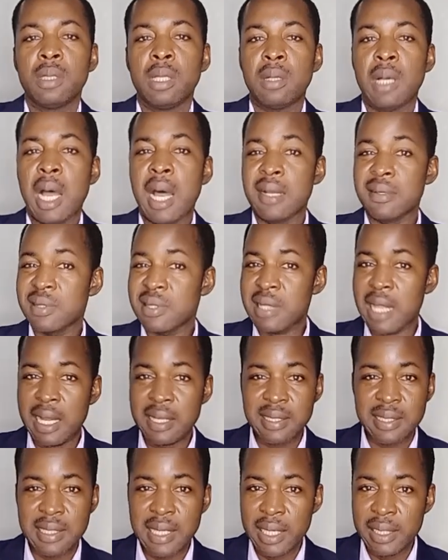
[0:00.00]
and start
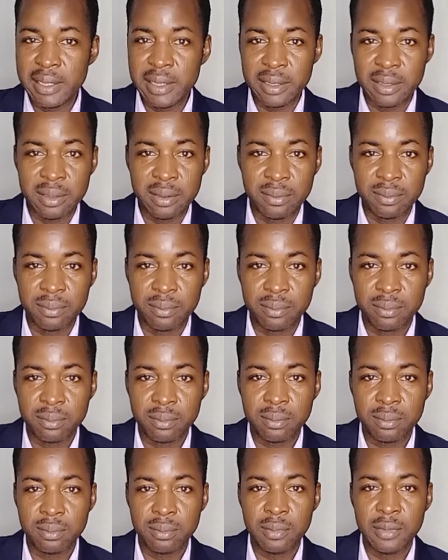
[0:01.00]
selling.
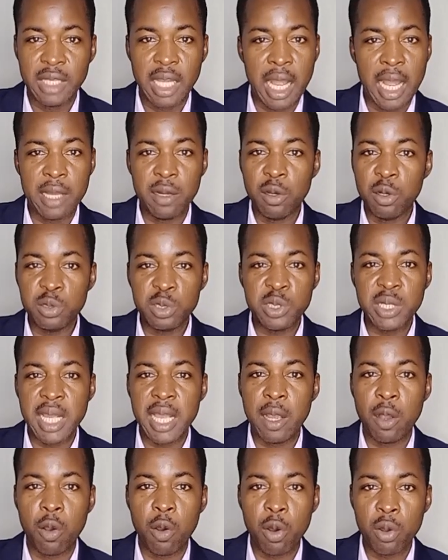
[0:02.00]
I don't
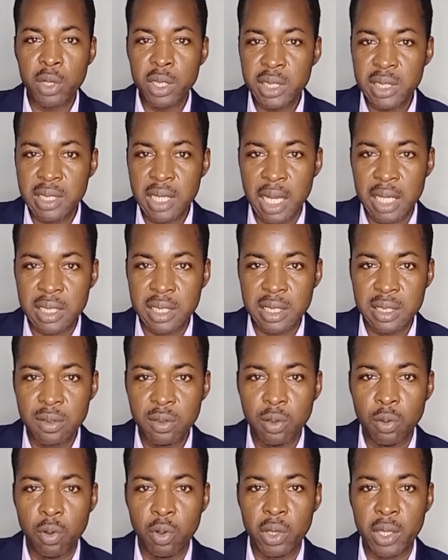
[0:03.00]
encourage that,
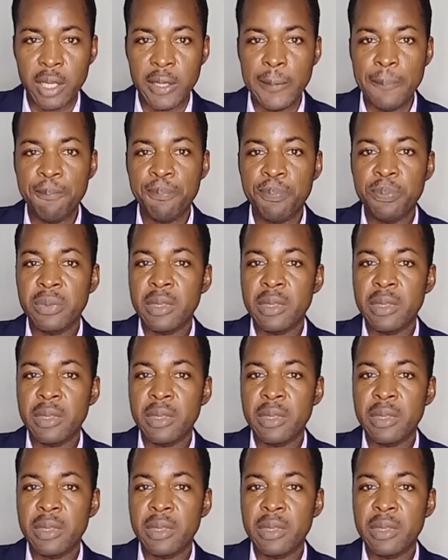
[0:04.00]
okay?